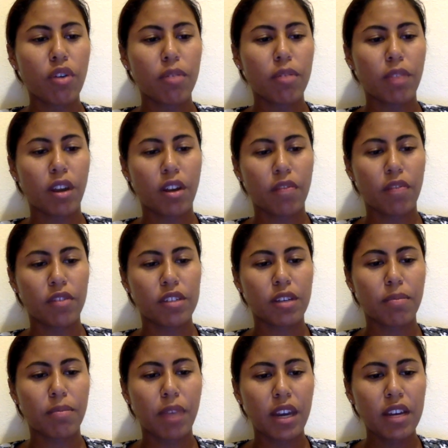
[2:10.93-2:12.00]
that offers
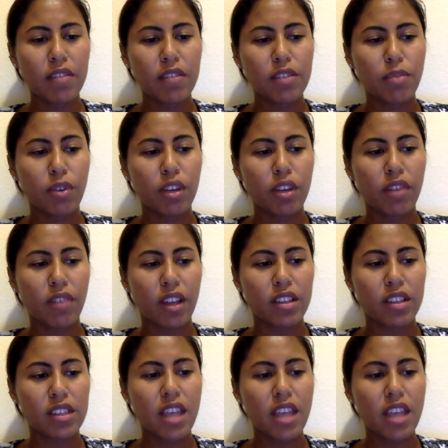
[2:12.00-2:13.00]
competitive sporting events